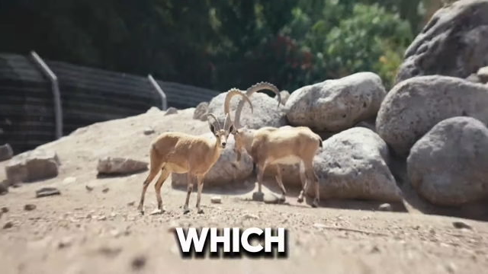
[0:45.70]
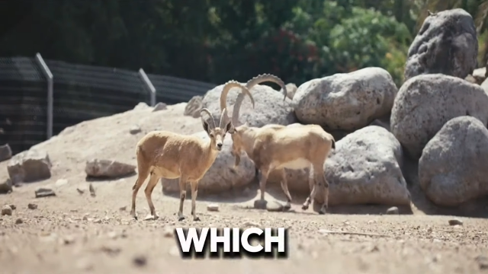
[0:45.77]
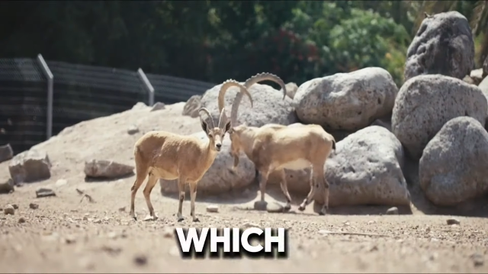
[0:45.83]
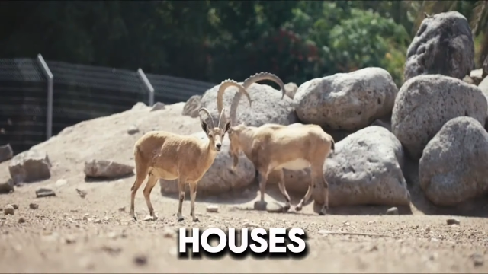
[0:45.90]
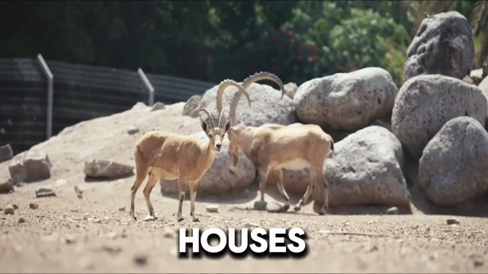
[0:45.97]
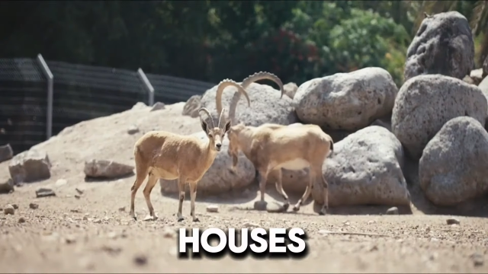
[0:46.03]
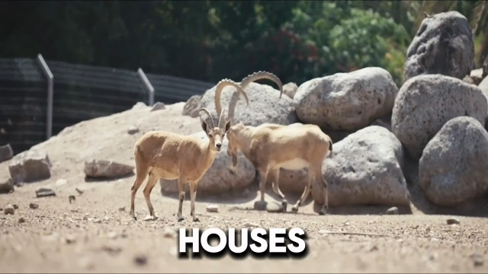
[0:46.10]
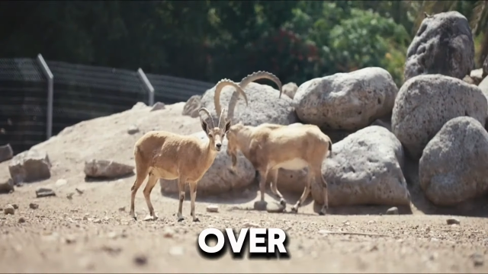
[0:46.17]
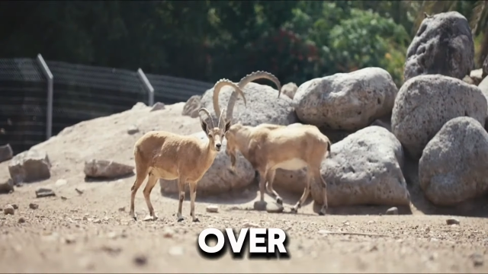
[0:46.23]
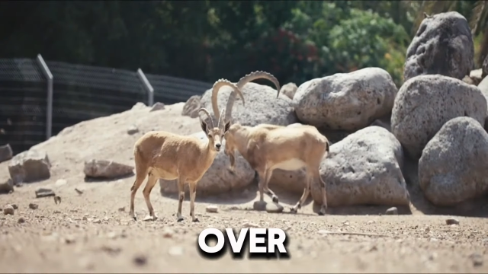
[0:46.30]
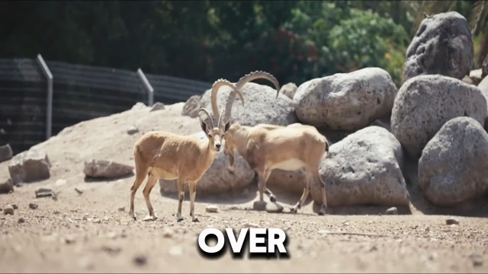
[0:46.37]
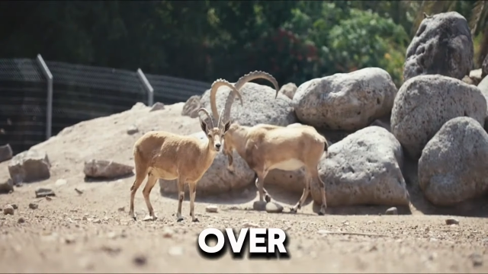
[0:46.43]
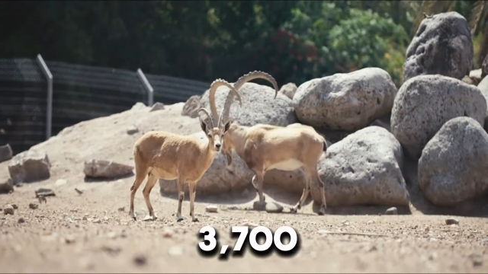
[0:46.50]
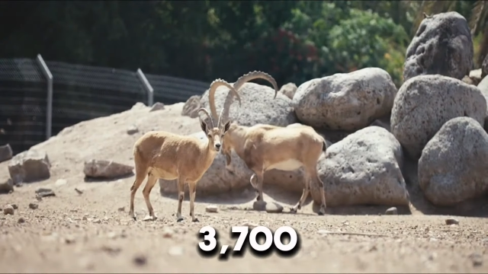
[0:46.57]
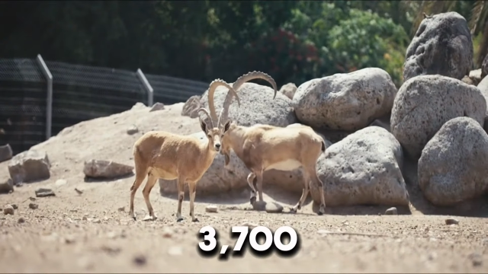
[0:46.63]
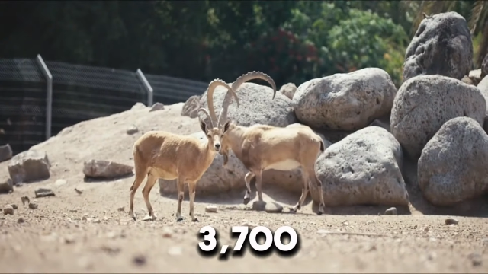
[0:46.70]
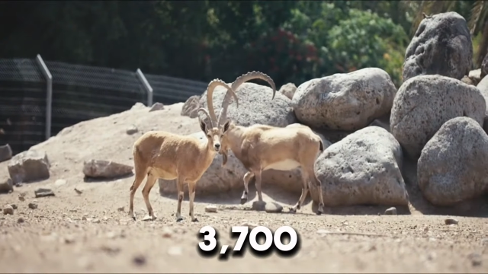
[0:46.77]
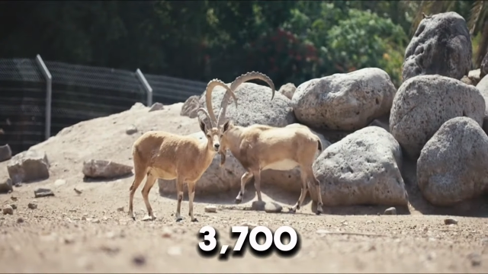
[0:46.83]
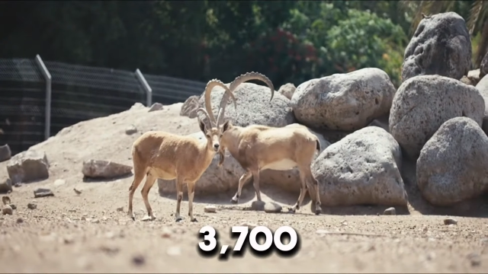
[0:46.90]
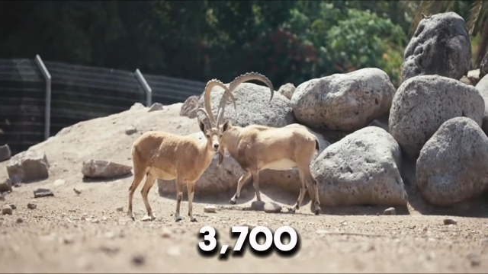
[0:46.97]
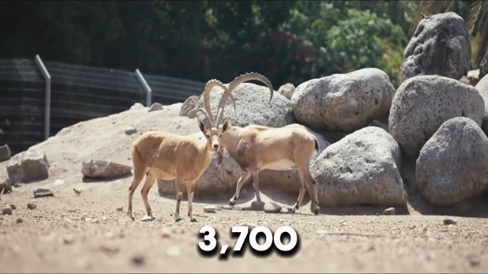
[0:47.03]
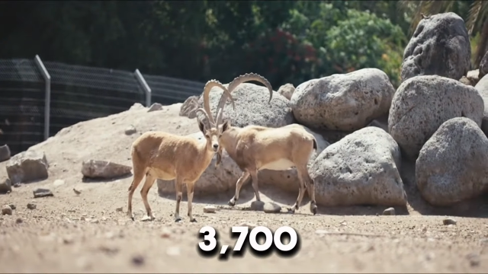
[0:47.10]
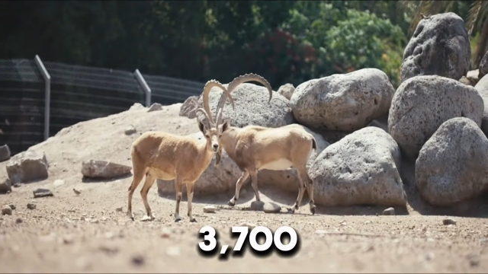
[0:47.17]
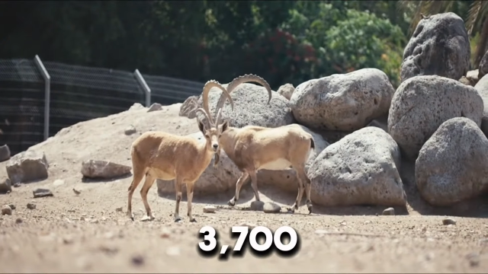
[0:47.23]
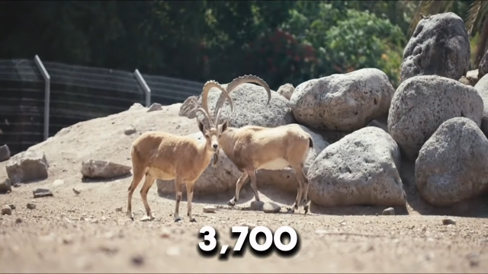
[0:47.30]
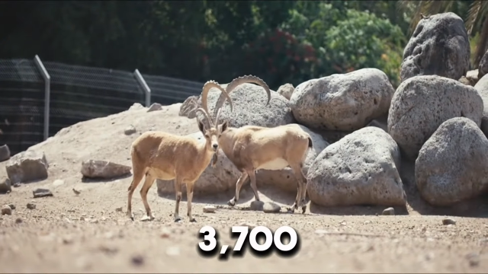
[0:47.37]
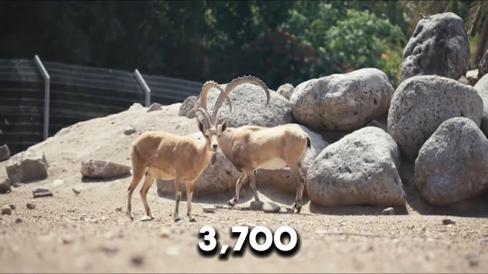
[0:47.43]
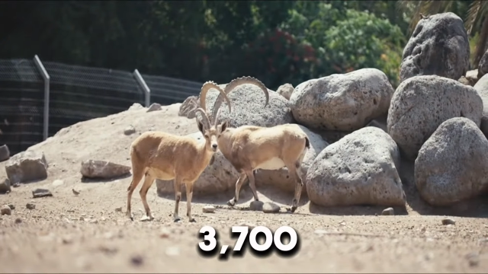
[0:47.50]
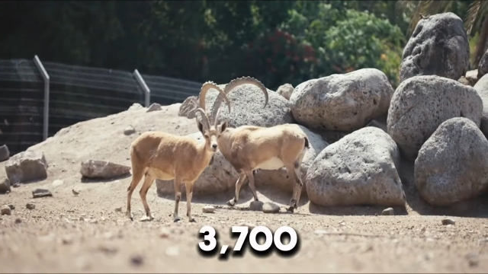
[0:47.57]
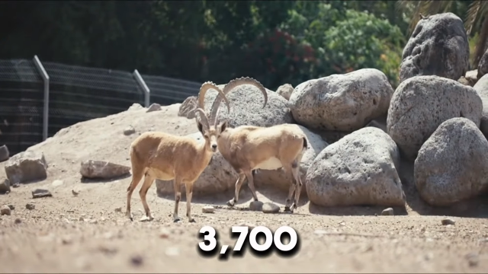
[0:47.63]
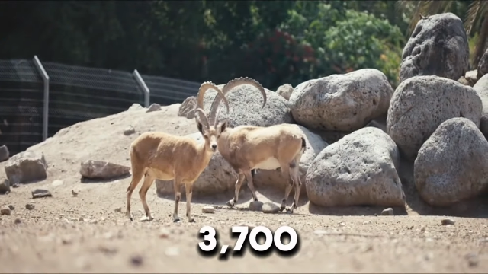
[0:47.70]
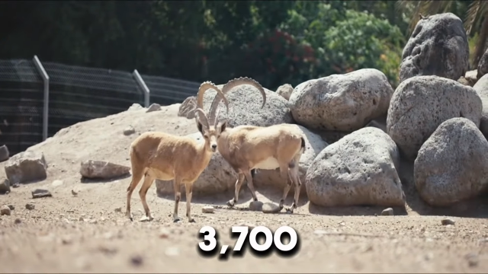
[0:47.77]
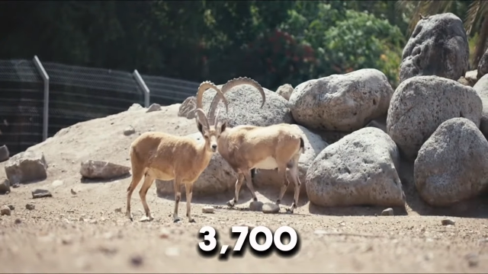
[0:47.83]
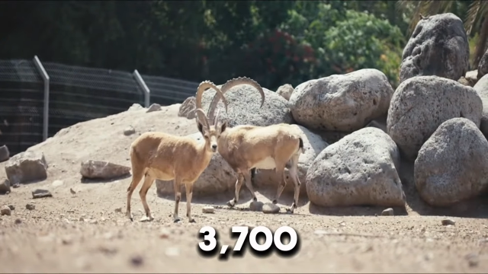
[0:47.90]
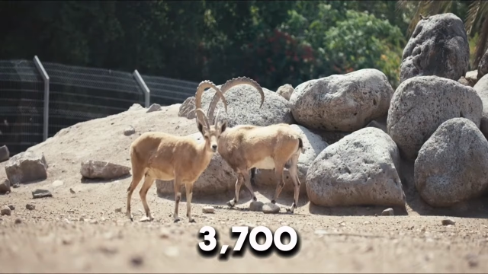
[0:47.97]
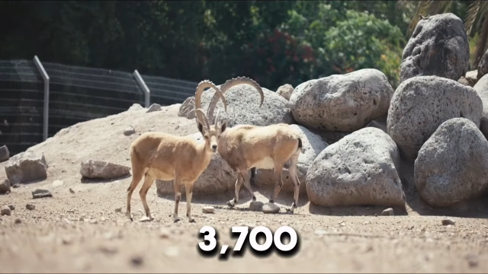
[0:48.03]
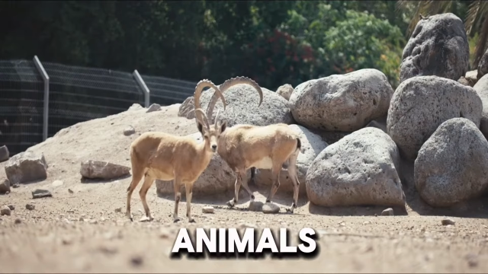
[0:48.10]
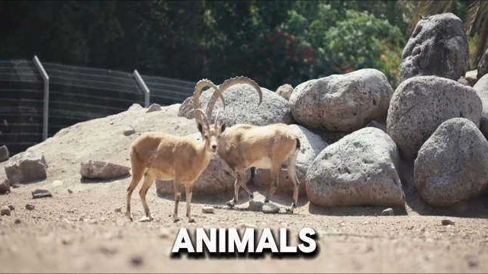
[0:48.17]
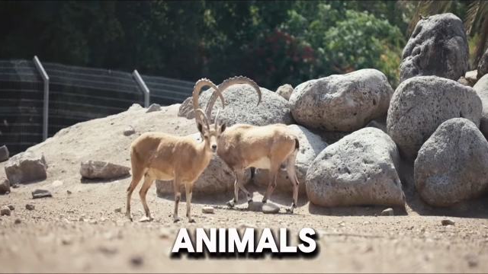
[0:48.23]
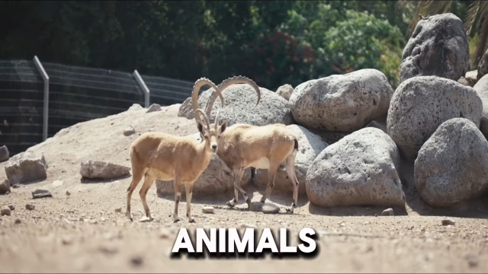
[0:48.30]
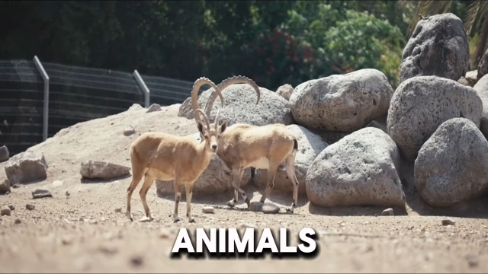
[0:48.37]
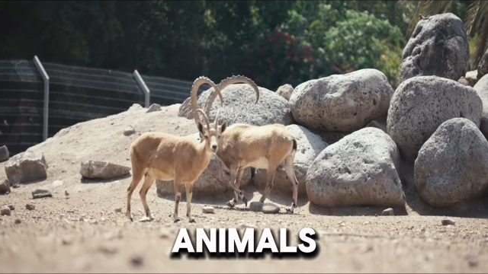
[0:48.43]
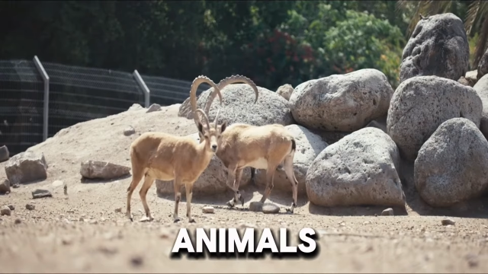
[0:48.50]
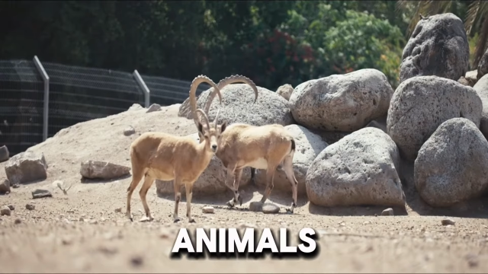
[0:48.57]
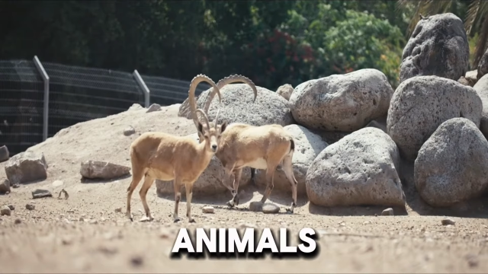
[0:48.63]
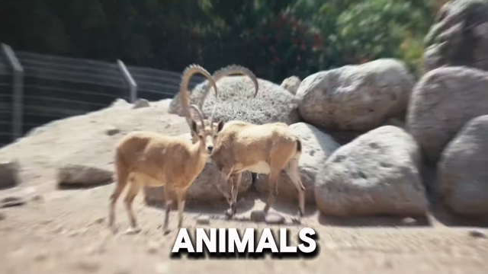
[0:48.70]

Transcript: Nobody's mouth can be seen.